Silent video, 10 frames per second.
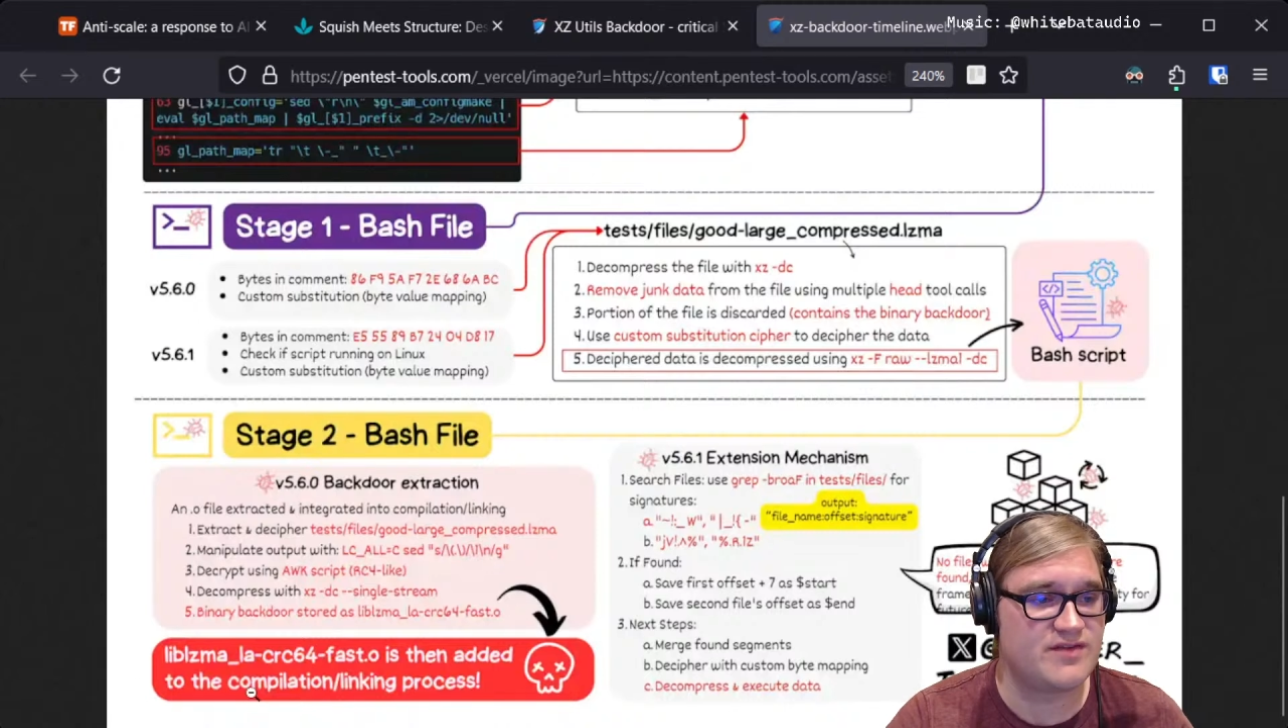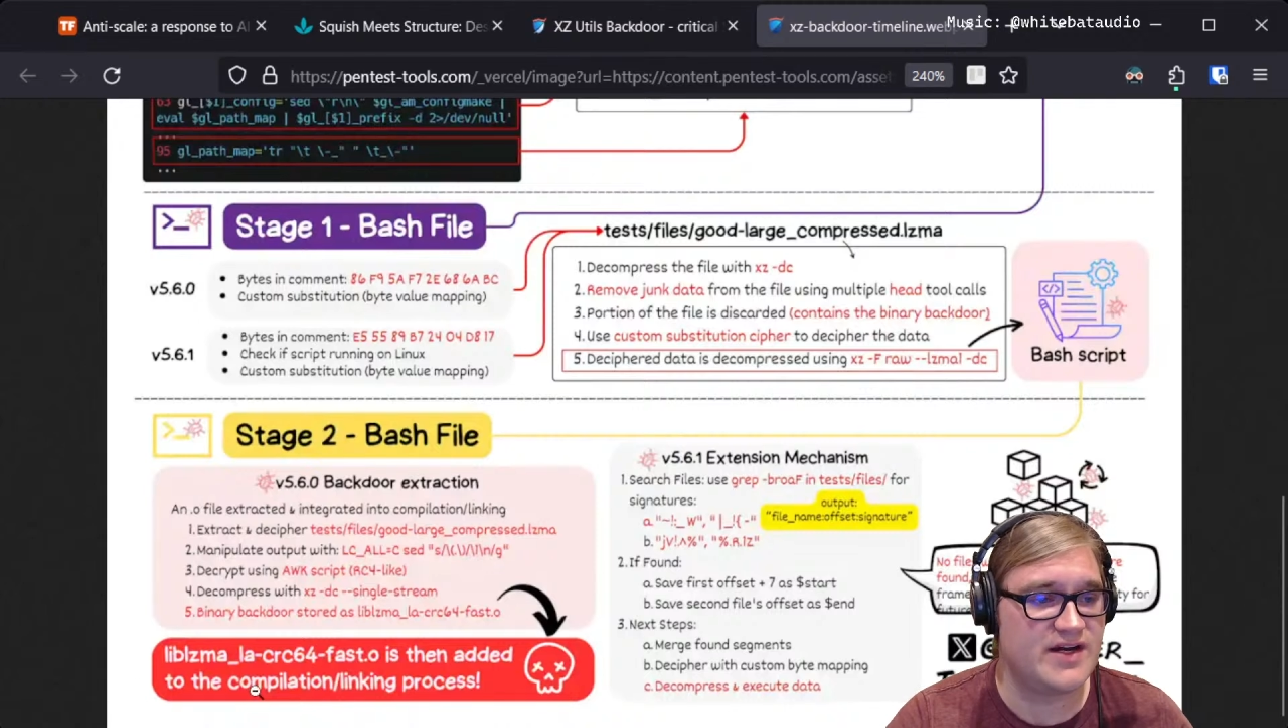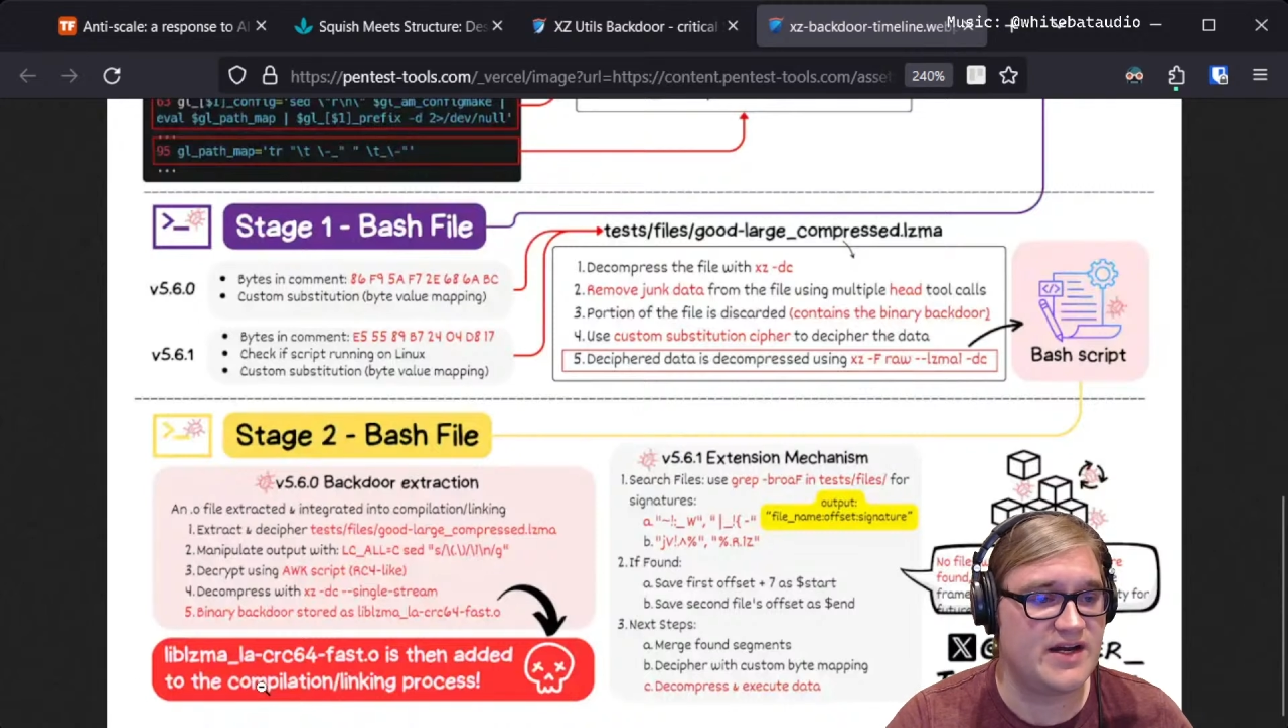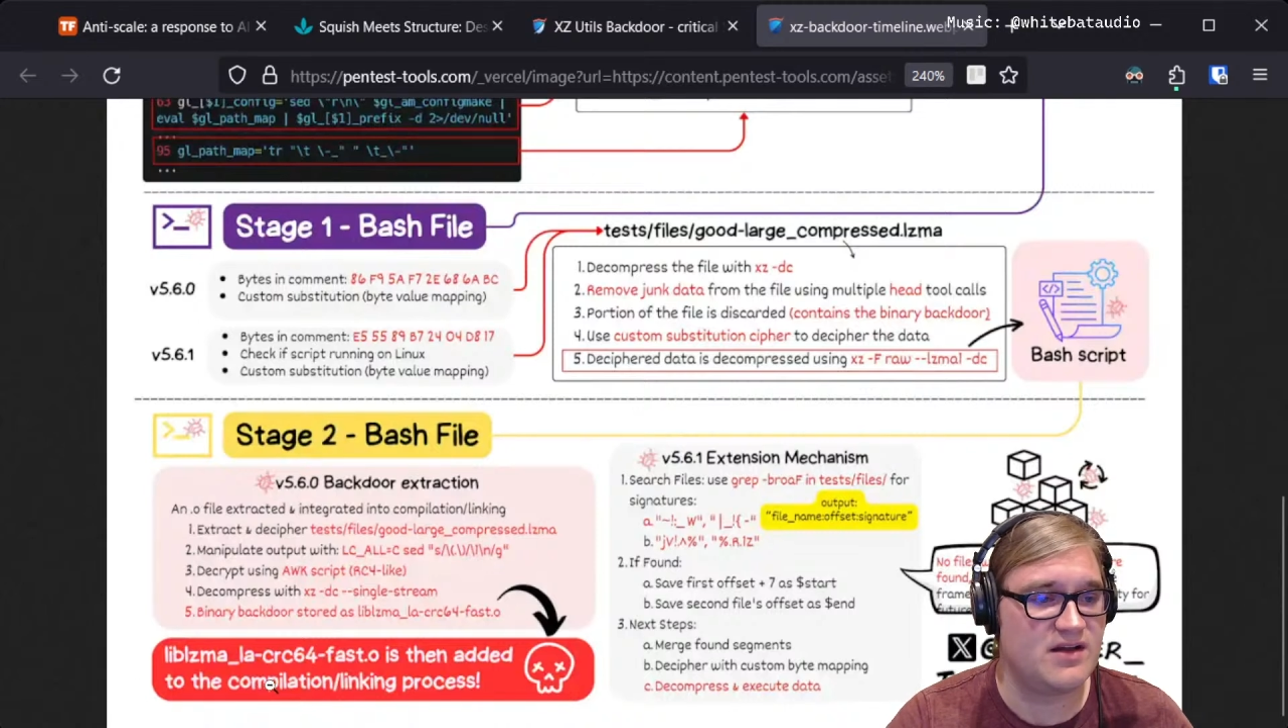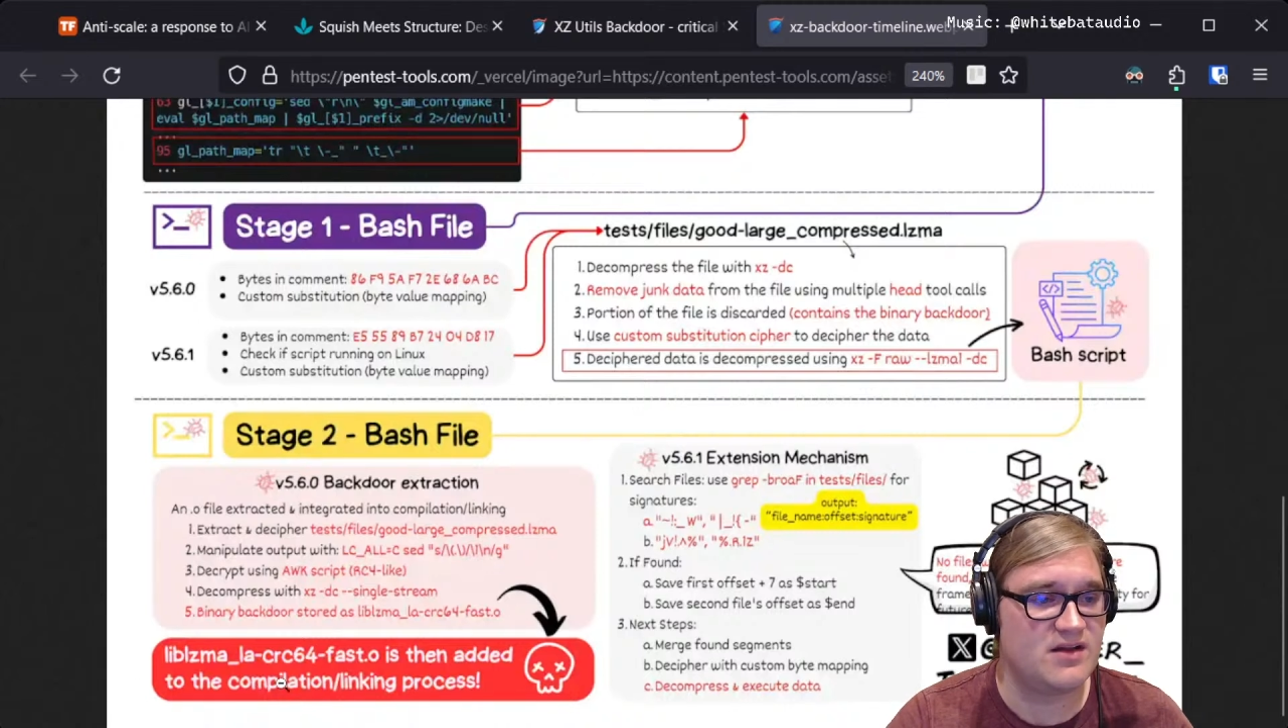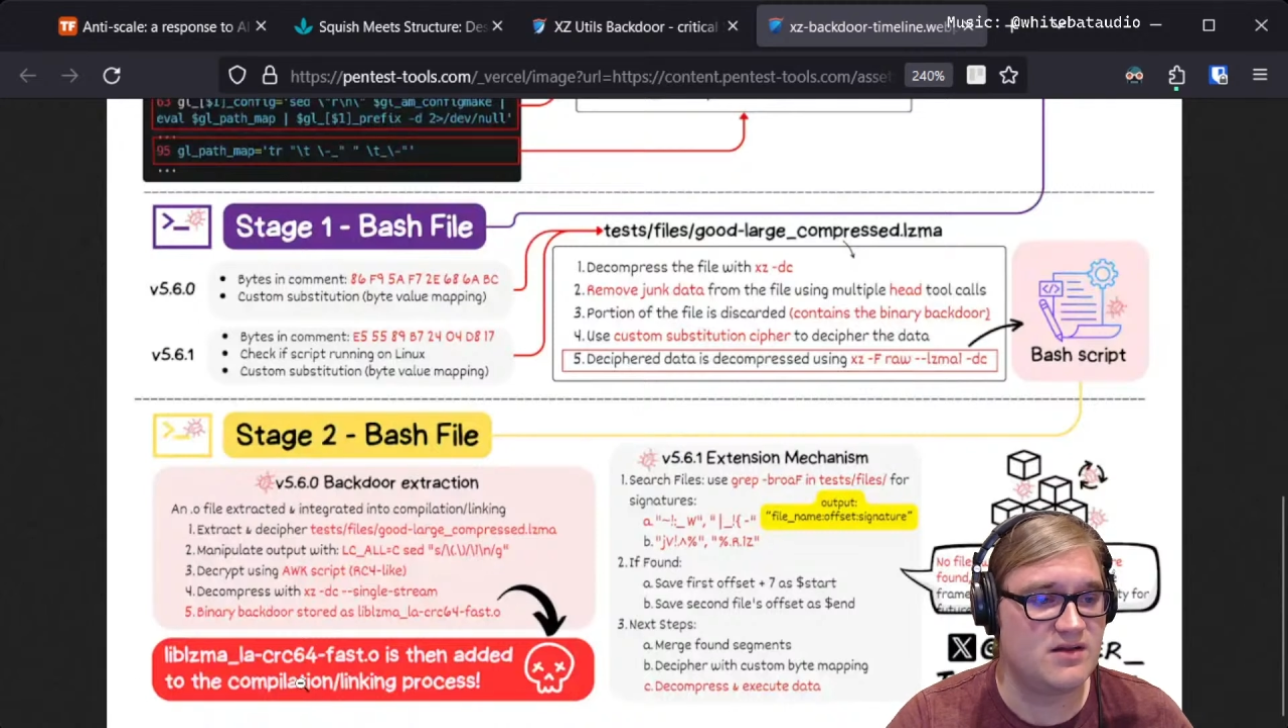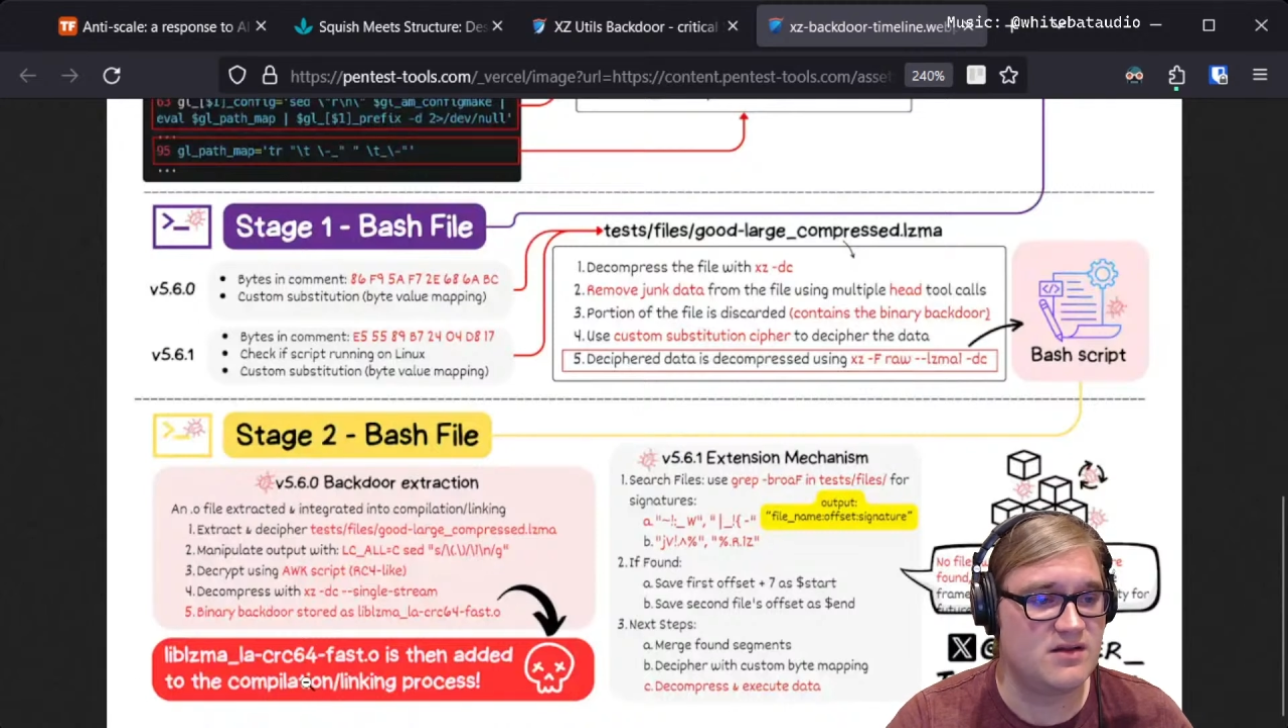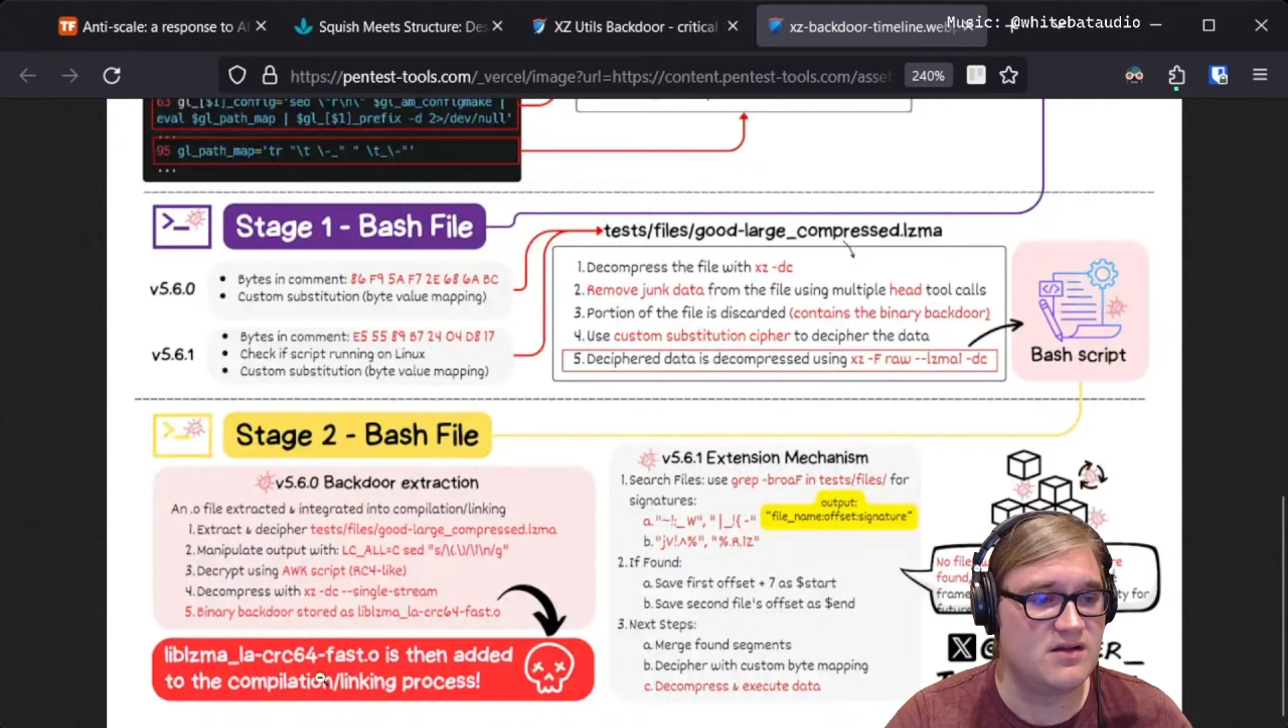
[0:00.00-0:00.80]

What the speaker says: file.